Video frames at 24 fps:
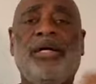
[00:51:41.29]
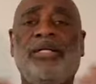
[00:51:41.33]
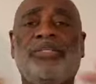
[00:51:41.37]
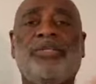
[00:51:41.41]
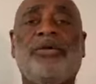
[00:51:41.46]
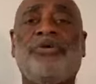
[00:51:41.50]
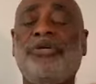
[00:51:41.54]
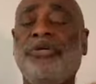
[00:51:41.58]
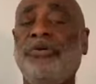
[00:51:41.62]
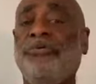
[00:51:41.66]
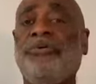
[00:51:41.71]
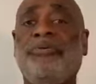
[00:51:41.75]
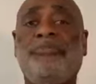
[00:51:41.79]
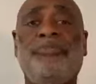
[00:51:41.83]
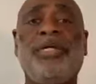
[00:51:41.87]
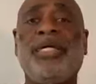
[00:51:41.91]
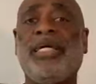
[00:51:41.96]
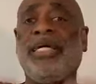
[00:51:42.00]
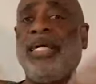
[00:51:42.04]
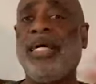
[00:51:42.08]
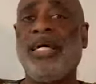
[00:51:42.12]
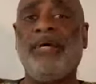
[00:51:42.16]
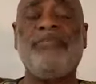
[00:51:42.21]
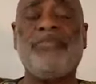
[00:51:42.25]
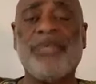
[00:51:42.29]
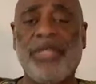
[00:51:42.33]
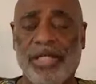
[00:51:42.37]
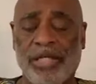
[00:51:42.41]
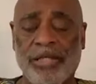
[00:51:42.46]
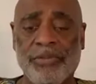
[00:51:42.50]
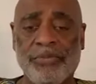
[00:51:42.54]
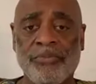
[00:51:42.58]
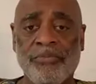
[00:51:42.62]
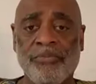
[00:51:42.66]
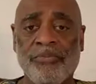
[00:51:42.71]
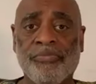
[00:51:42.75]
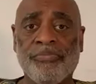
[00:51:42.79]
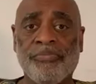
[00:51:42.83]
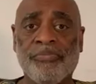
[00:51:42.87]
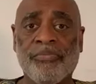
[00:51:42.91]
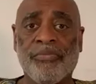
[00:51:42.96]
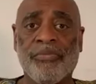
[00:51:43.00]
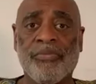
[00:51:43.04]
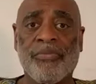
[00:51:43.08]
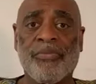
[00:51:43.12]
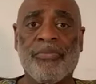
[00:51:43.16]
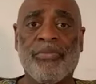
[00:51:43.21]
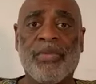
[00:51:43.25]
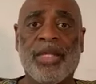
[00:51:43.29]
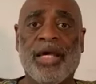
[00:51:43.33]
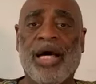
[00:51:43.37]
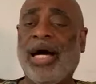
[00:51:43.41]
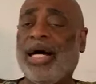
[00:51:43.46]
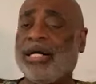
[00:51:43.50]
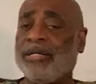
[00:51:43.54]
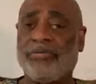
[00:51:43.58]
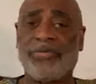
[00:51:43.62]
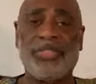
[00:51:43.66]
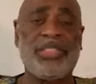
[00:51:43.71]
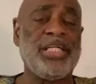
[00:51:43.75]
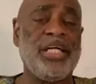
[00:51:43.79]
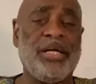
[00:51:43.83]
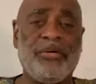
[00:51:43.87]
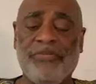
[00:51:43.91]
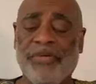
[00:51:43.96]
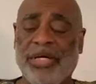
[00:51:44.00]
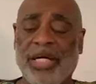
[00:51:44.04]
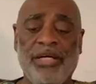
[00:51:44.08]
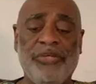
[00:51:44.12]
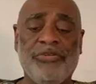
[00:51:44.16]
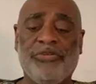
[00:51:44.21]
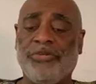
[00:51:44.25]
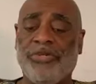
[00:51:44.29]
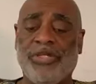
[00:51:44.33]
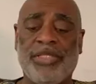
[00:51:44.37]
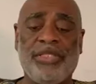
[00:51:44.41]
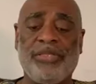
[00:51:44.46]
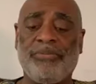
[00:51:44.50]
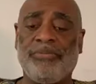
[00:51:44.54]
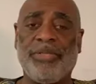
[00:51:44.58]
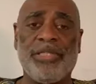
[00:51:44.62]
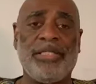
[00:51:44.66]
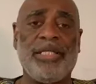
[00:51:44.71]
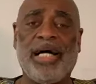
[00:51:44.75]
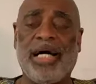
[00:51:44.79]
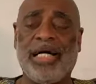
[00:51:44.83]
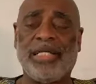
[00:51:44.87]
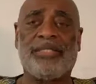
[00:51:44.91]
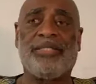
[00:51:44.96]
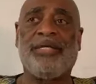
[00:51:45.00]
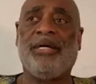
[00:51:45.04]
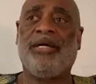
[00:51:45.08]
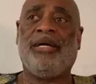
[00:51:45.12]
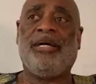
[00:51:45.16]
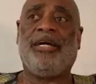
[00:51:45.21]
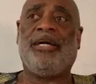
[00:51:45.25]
So you would be giving out of self-interest, but not